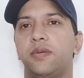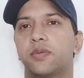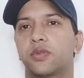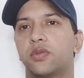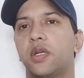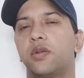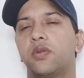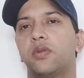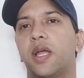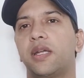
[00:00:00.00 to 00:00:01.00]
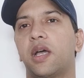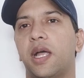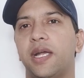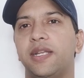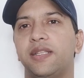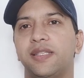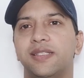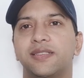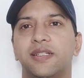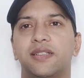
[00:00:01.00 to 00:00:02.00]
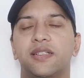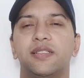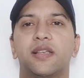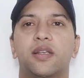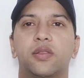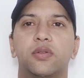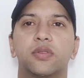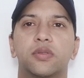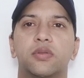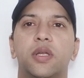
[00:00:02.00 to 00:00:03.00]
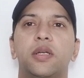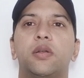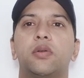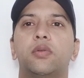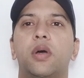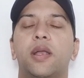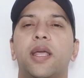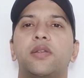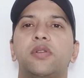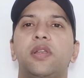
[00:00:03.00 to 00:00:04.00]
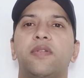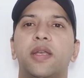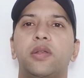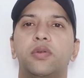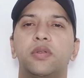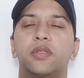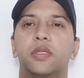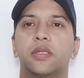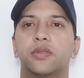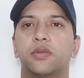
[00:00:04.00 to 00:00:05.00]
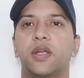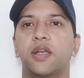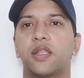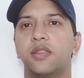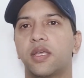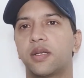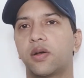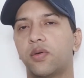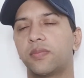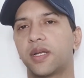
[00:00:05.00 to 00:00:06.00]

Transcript: students who get hired in these countries are those students who are actually very good student in their home